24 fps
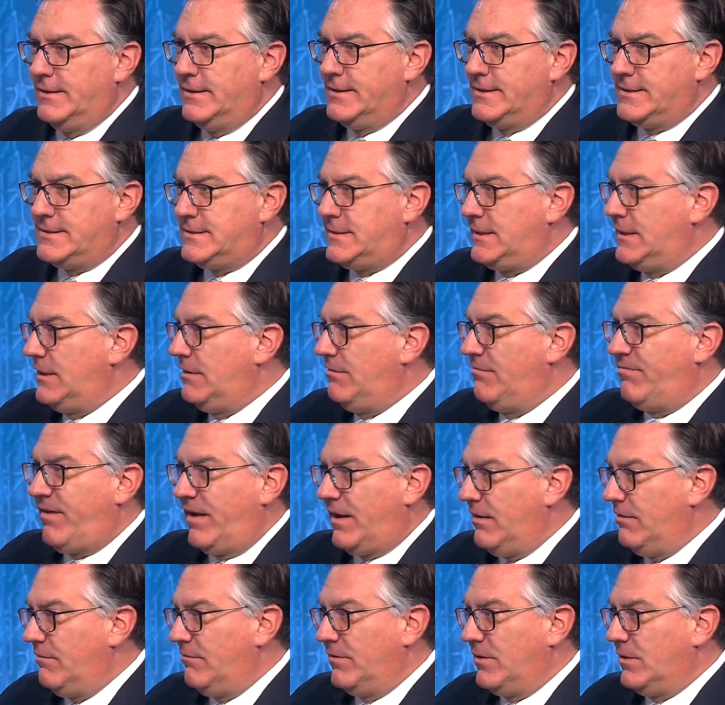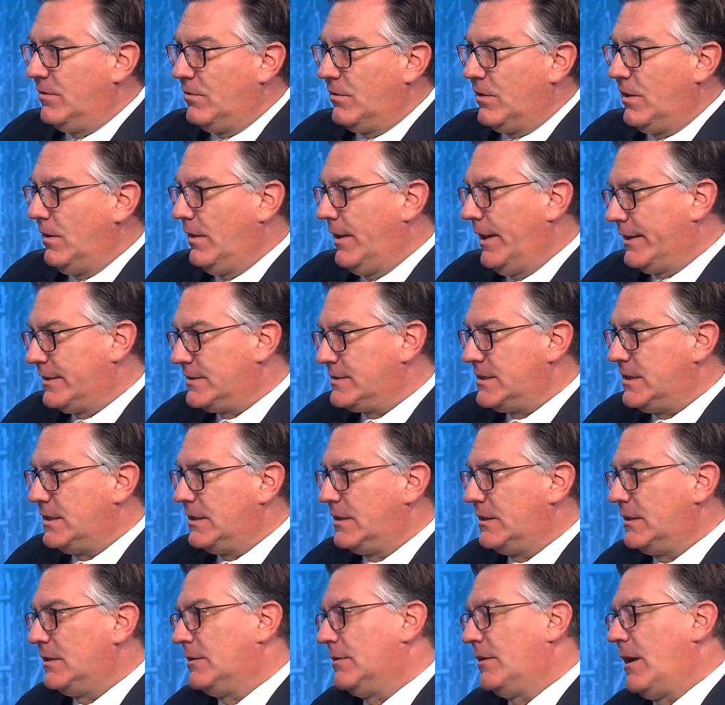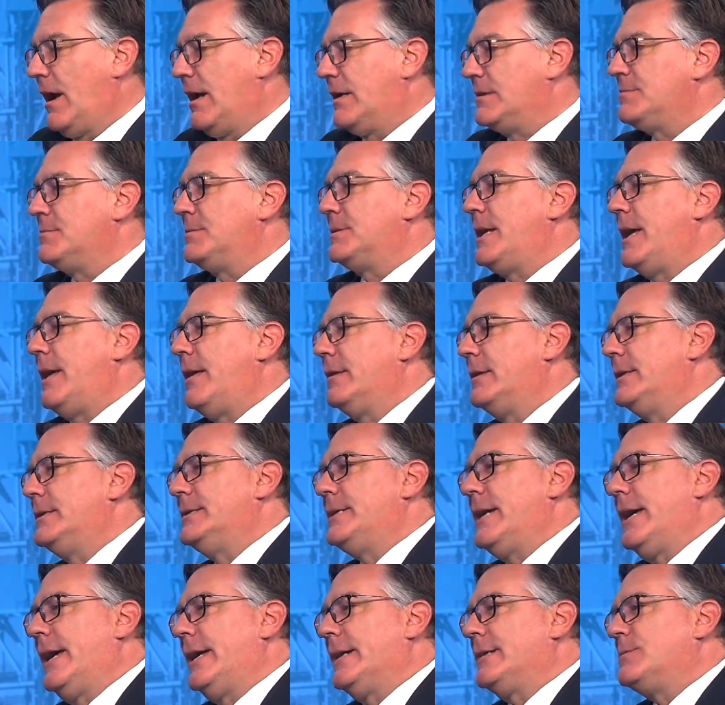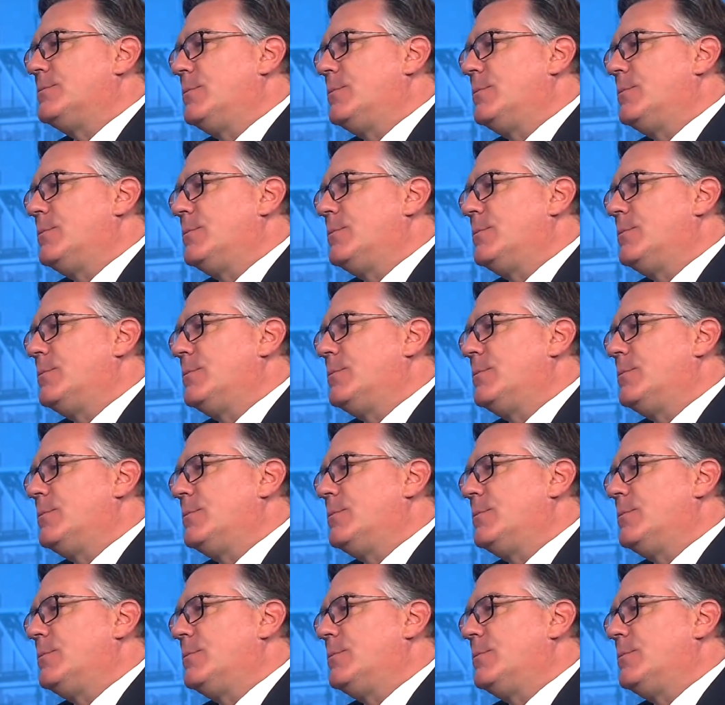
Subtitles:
city of Fayetteville collects their hospitality tax.